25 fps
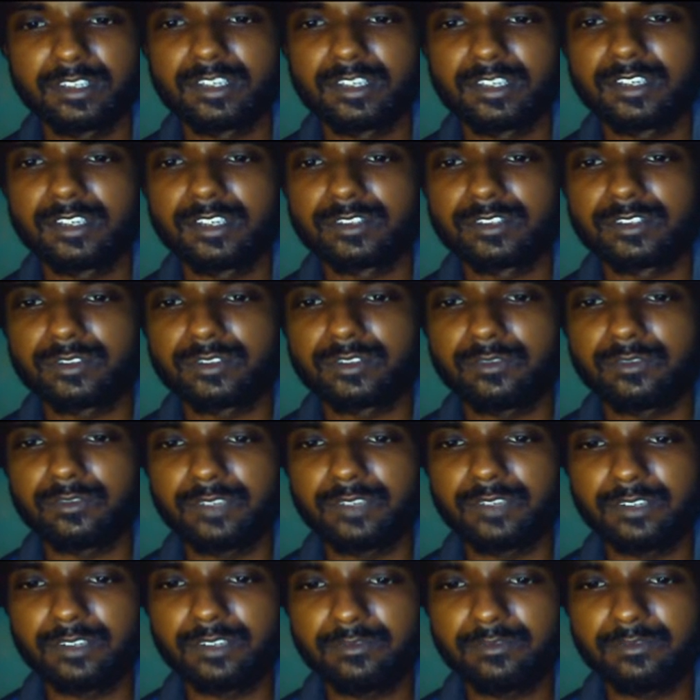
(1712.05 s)
So
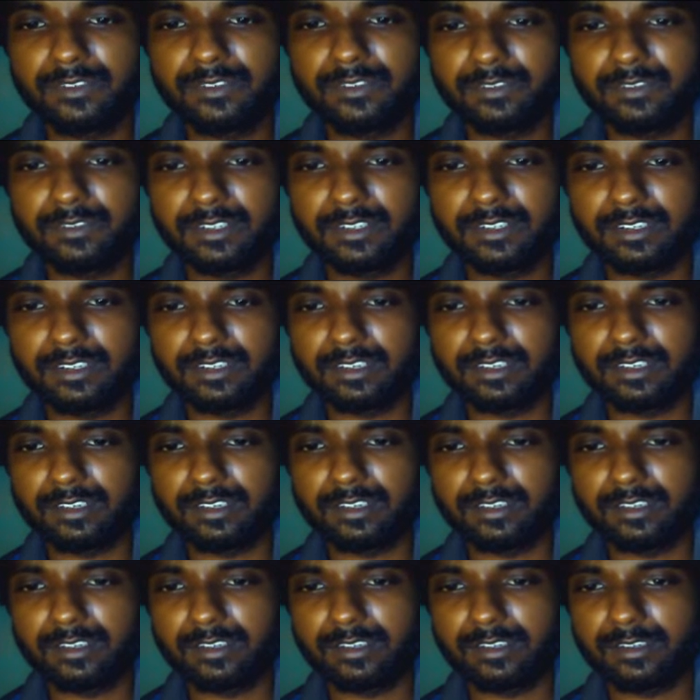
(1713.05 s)
when we will
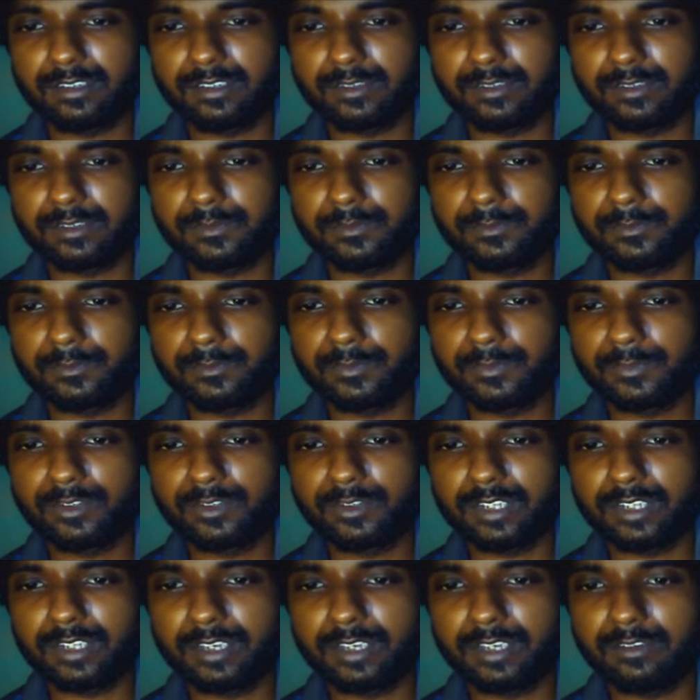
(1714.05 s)
put
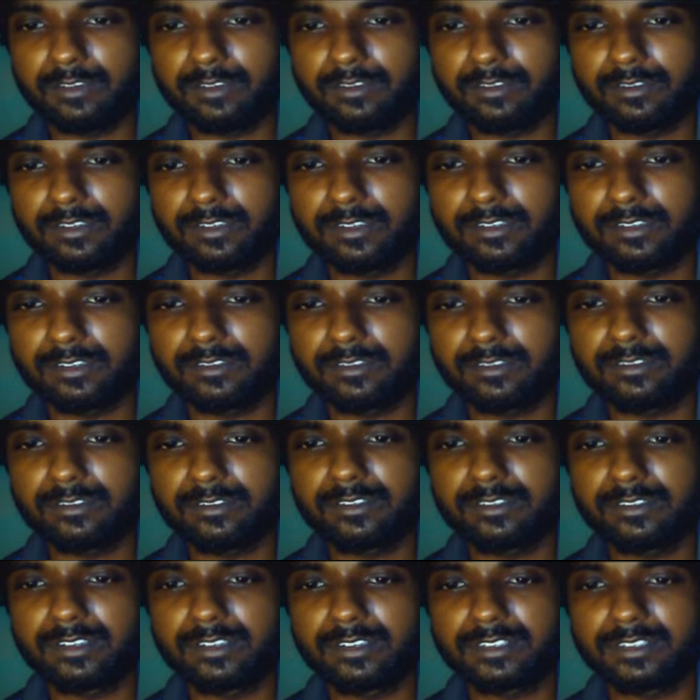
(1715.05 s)
our
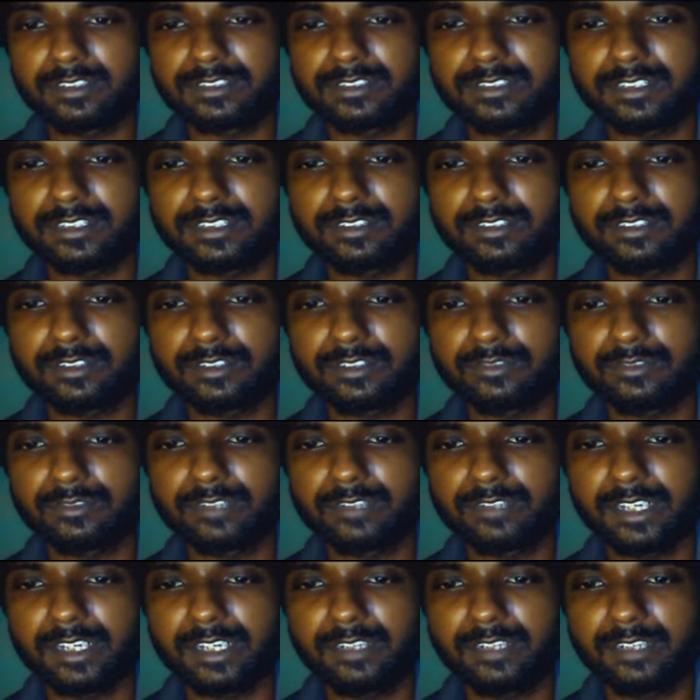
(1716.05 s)
cursor to
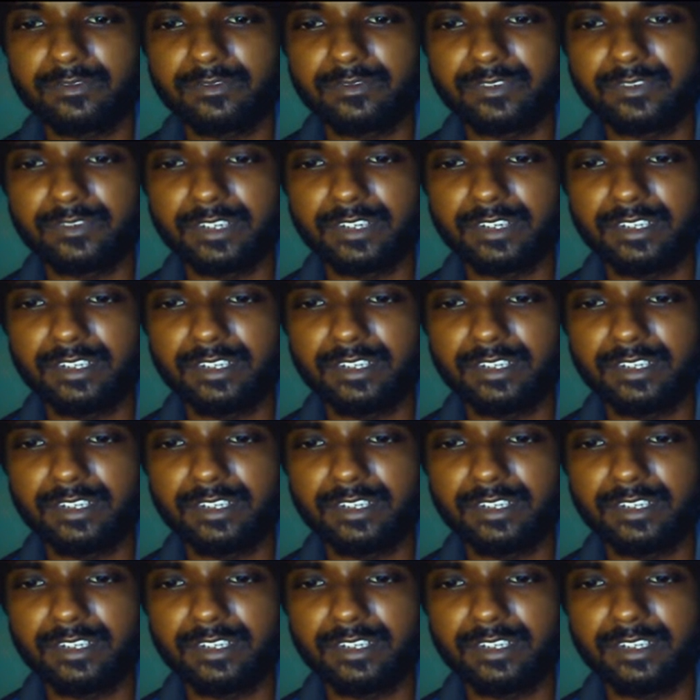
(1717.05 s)
that field,